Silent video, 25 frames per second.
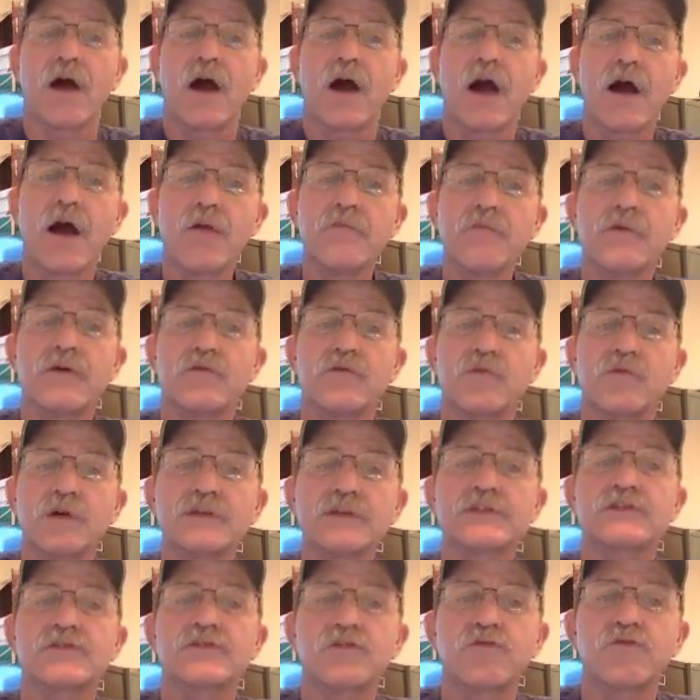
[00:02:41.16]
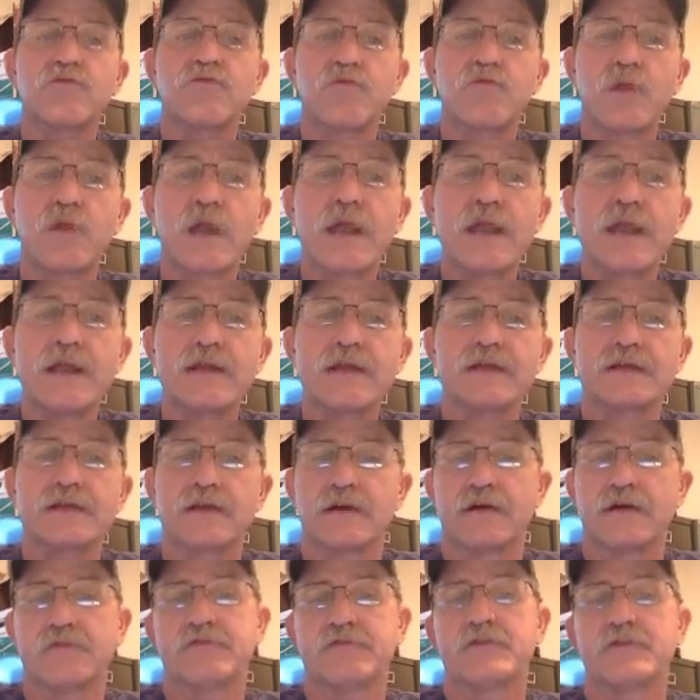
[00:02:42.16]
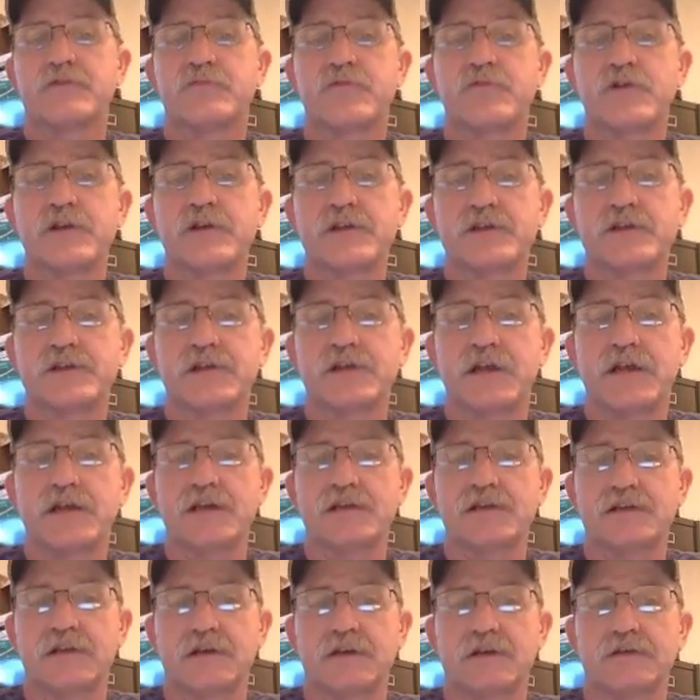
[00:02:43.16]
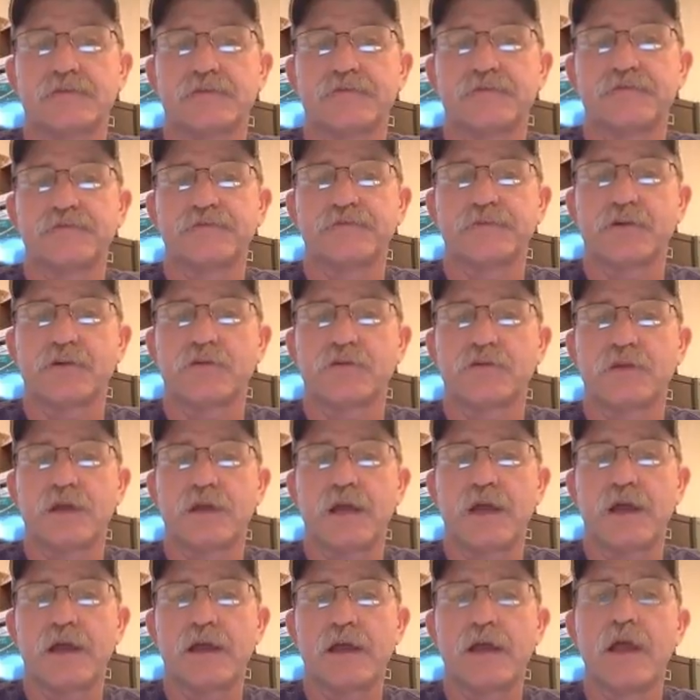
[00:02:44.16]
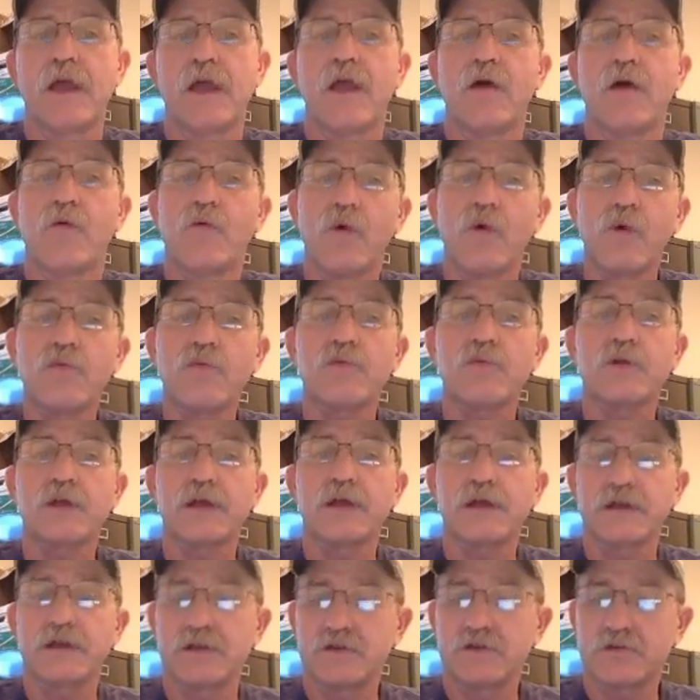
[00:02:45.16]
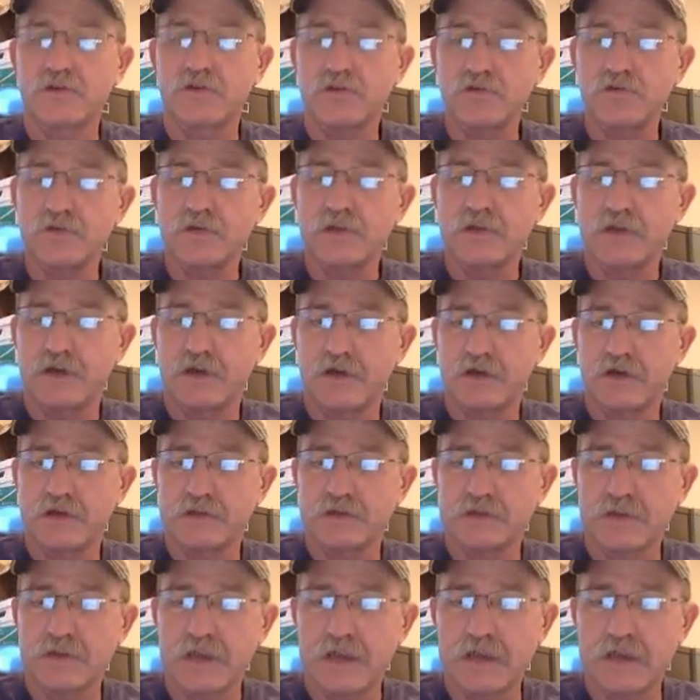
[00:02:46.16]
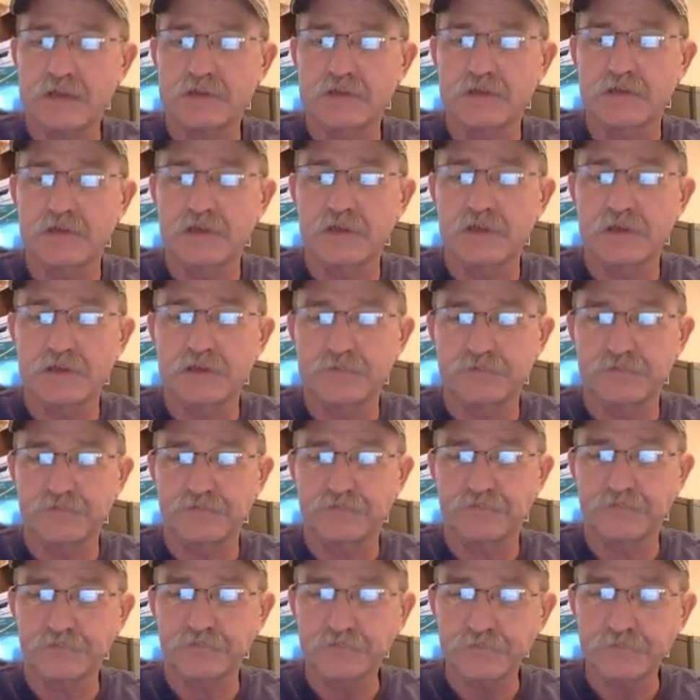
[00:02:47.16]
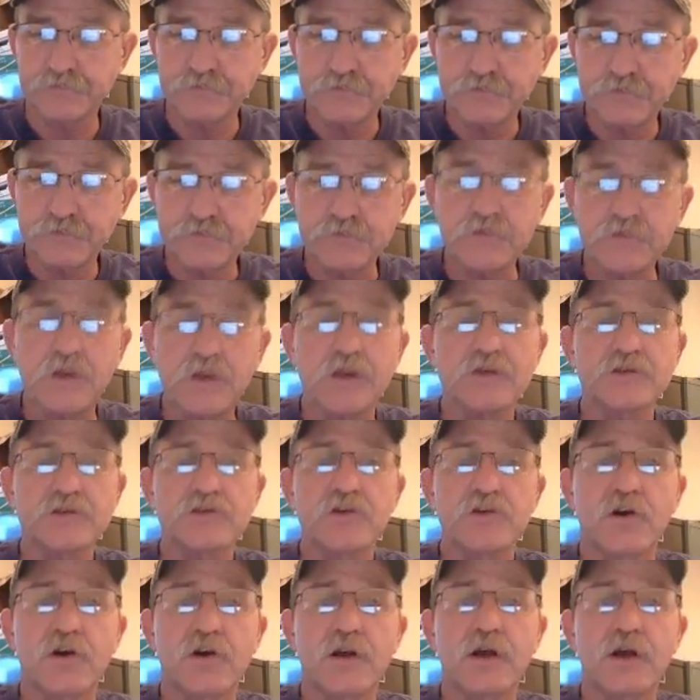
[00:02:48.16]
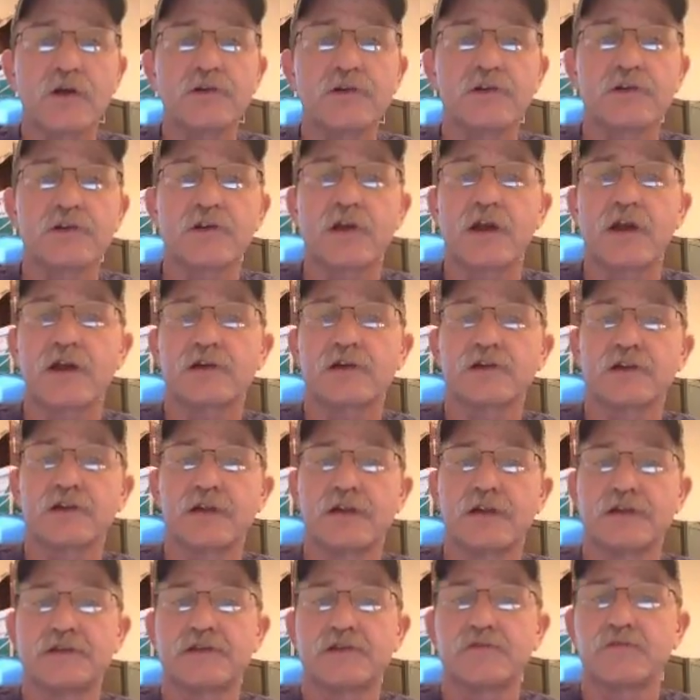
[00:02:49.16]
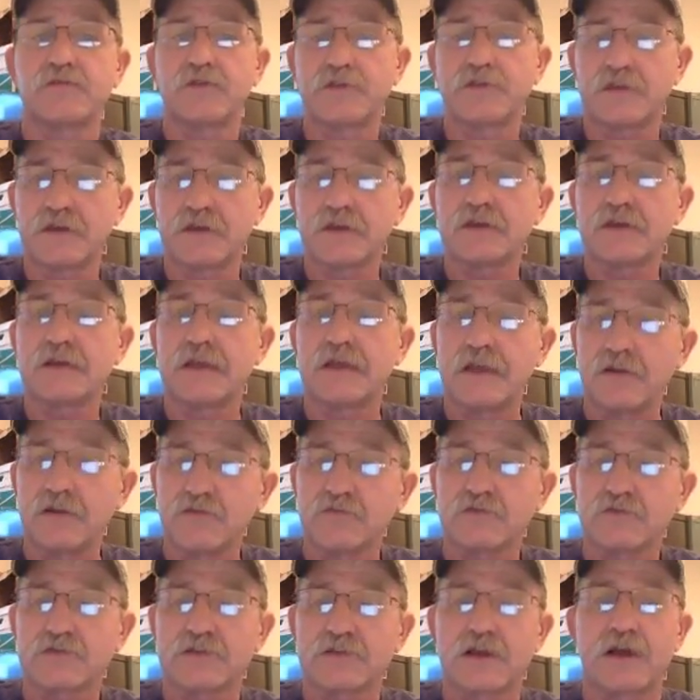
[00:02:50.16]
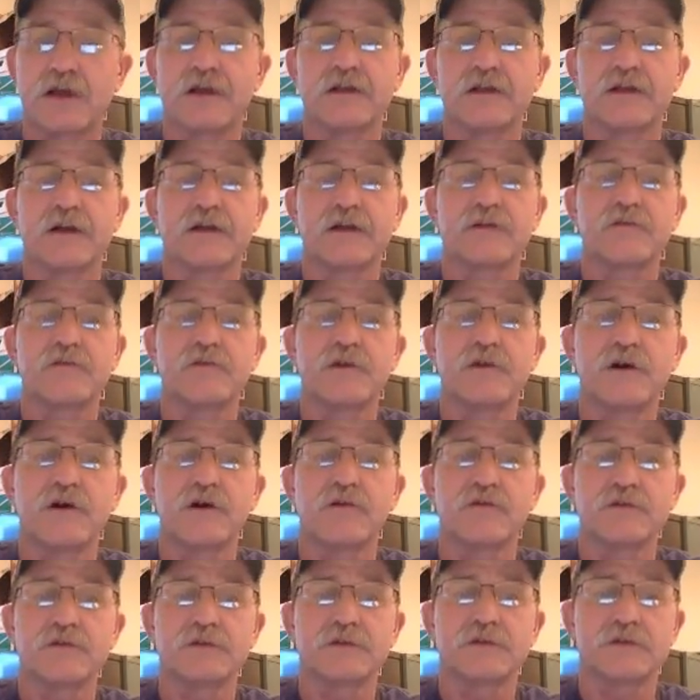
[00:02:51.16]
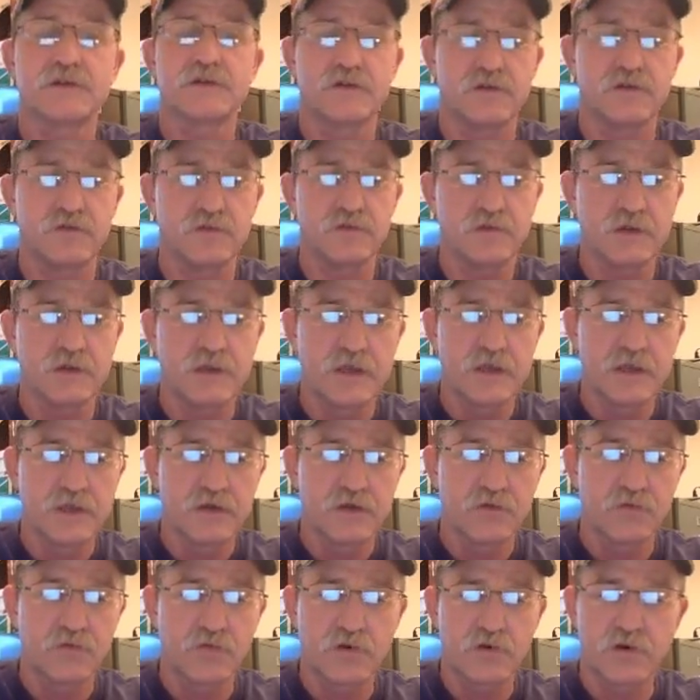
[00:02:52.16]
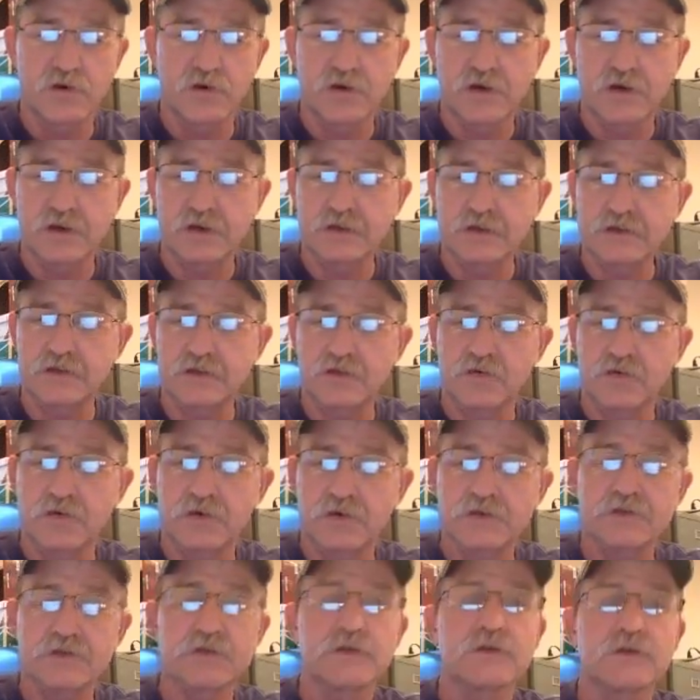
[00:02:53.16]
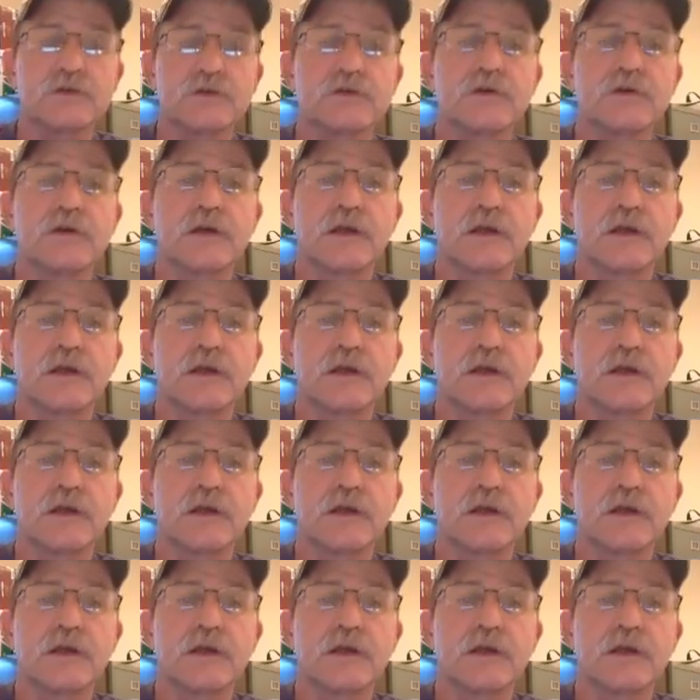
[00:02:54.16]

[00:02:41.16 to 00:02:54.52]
how much, what's the rate of depreciation? Okay, what we're going to do here is actually start out your calculation with the equal sign like we always do. We're going to